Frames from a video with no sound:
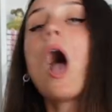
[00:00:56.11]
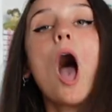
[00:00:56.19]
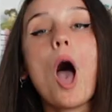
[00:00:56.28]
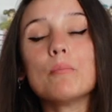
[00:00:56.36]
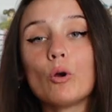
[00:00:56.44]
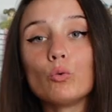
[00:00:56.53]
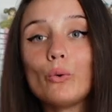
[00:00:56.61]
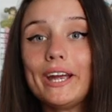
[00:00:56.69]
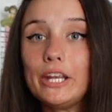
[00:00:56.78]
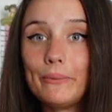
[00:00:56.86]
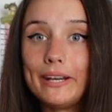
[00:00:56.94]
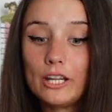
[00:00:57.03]
Um, a
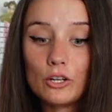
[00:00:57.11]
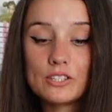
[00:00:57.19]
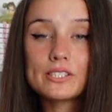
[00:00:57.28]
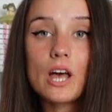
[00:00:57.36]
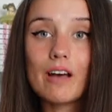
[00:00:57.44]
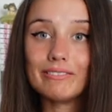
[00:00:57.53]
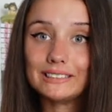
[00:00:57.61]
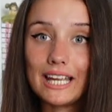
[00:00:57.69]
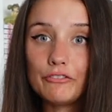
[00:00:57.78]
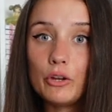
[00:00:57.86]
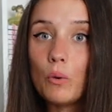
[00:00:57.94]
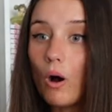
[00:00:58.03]
really, really good service
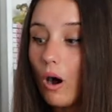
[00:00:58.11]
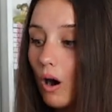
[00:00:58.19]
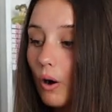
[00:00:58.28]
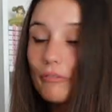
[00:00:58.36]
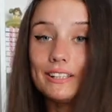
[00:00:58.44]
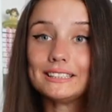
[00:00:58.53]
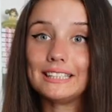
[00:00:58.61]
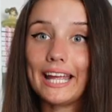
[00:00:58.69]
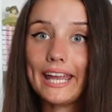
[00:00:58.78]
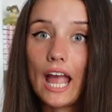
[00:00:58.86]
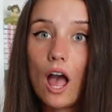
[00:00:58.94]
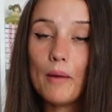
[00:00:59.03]
if you are
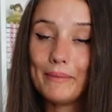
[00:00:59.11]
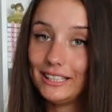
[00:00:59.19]
obviously um,